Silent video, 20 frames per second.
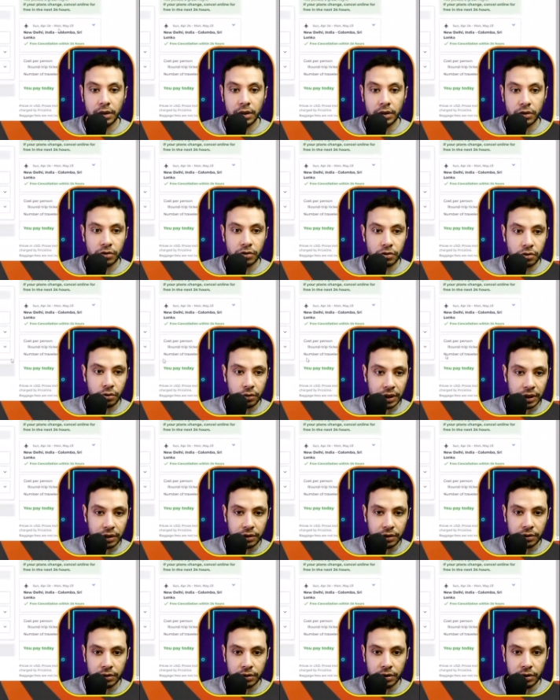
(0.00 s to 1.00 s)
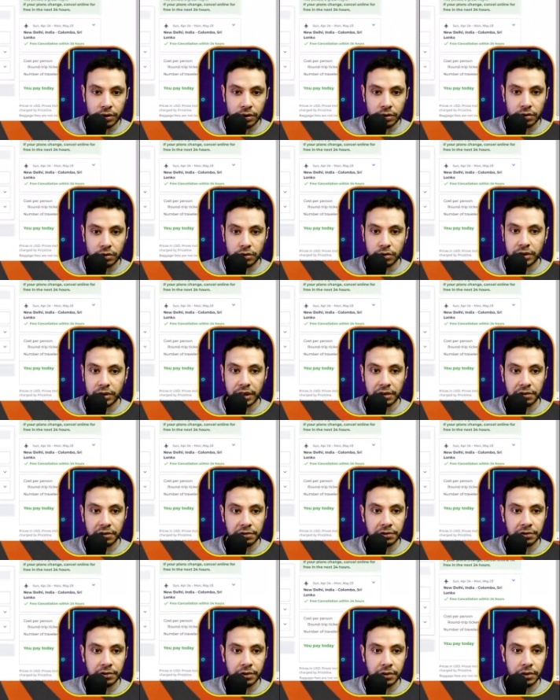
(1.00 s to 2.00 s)
So here you
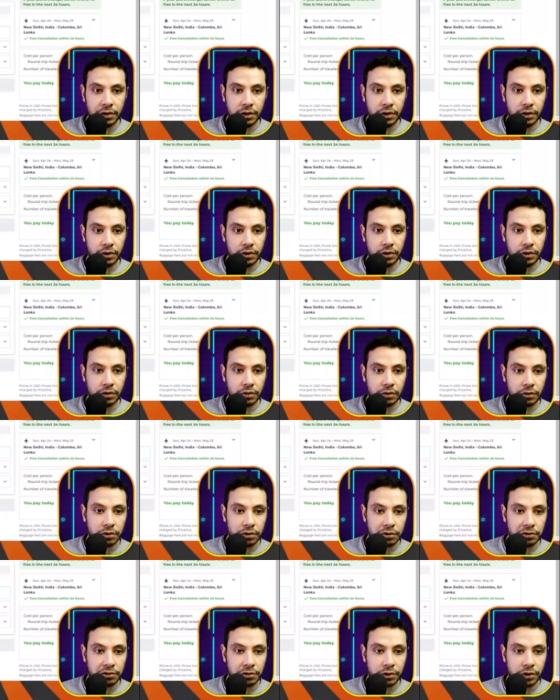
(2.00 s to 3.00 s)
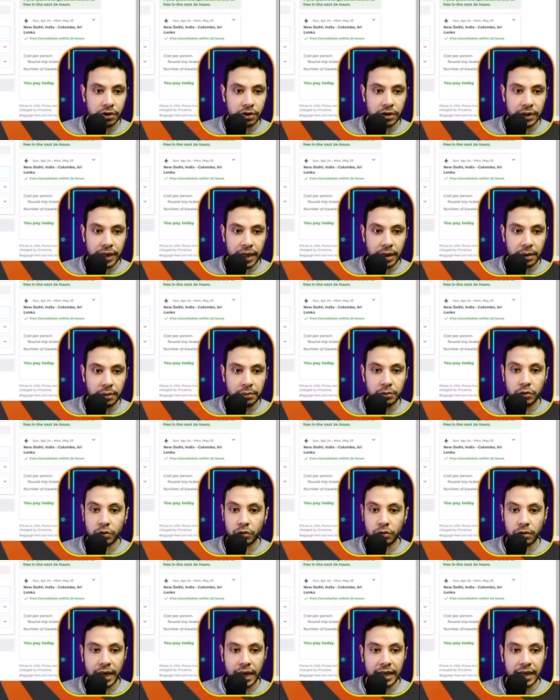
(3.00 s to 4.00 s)
give your first name,
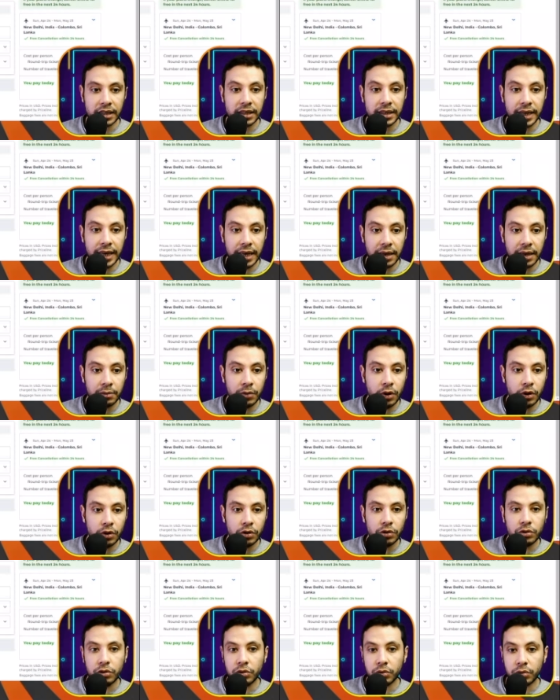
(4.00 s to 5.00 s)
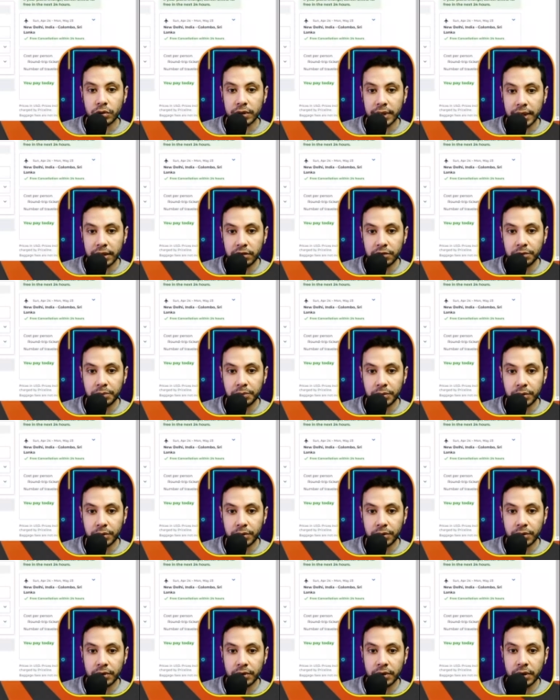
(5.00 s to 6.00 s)
your last name, your date of
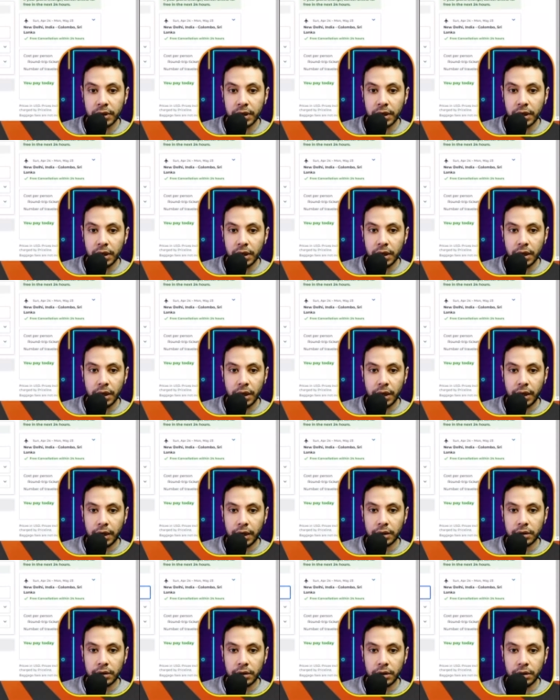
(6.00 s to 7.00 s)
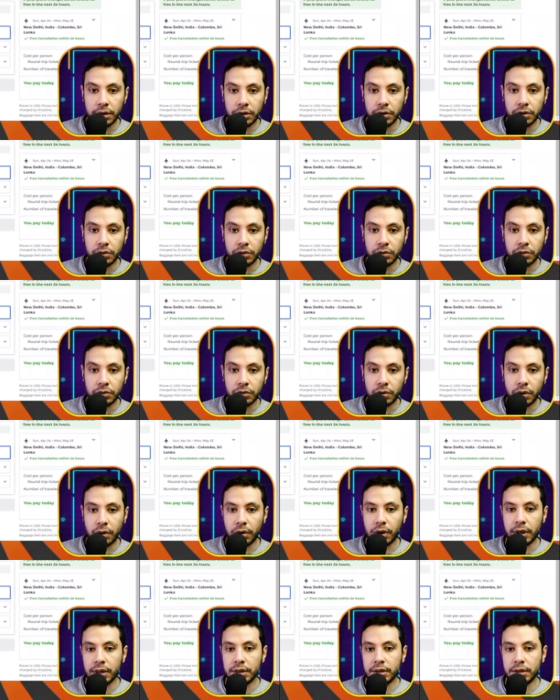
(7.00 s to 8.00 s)
birth, and your,
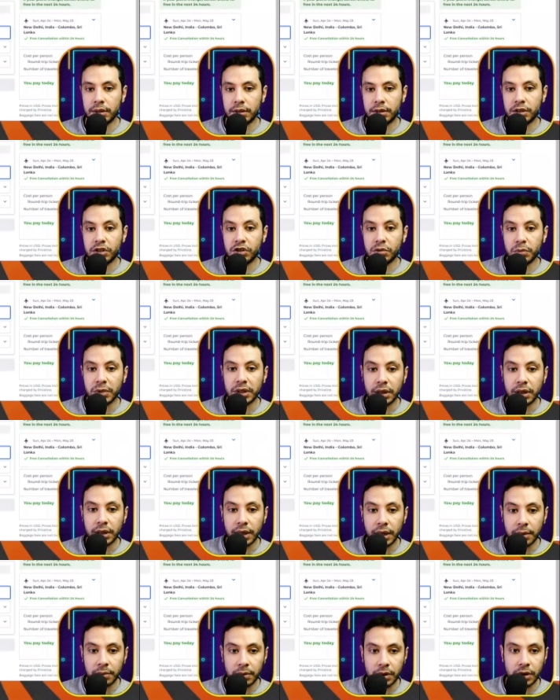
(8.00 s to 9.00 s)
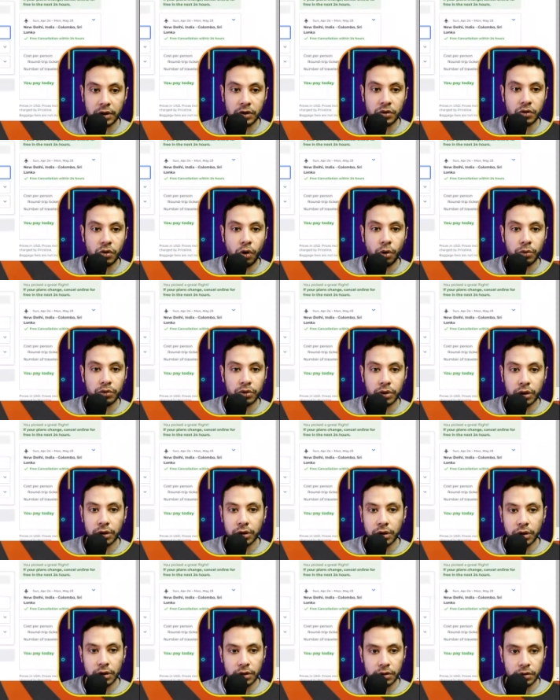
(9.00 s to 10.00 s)
and this middle name is
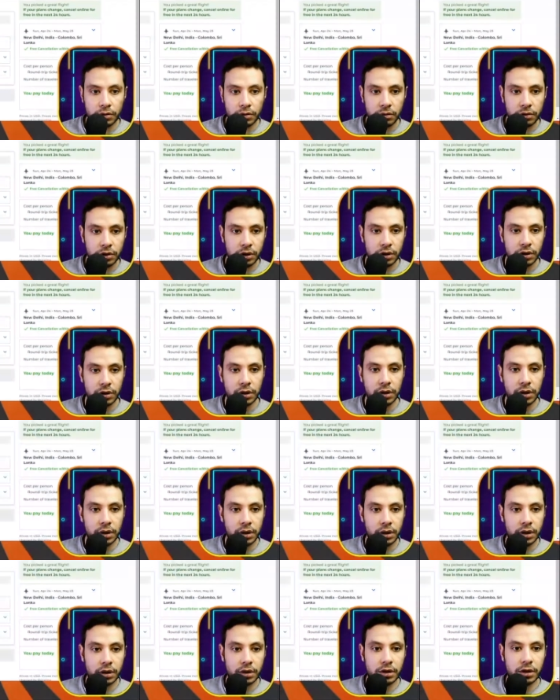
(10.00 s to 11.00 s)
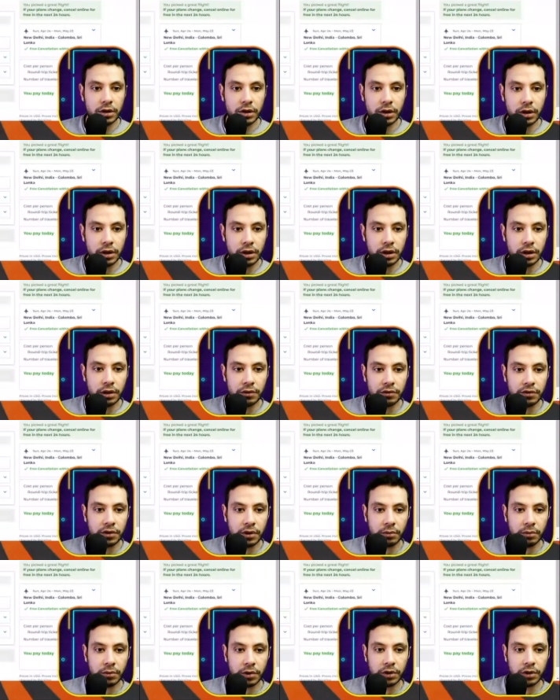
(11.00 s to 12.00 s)
optional, so just let's give
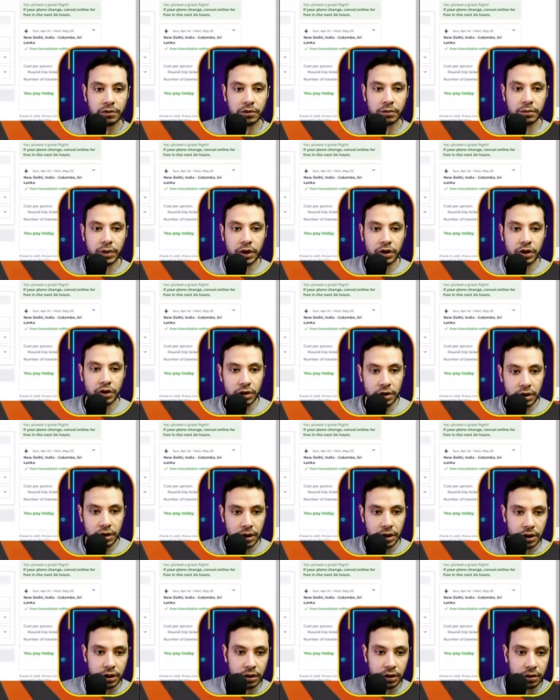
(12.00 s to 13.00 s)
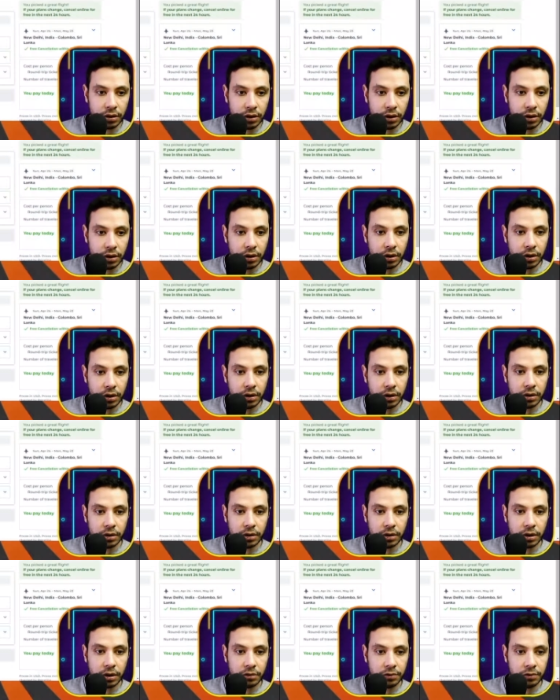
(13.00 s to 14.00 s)
some informations here,
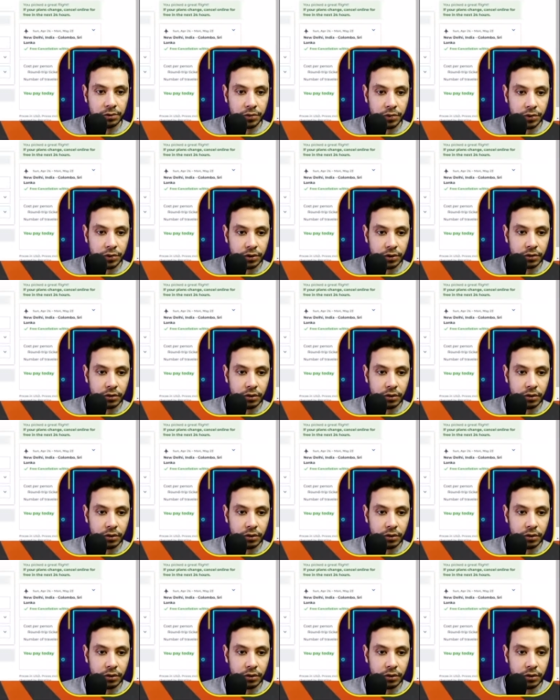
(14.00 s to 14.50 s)
date of birth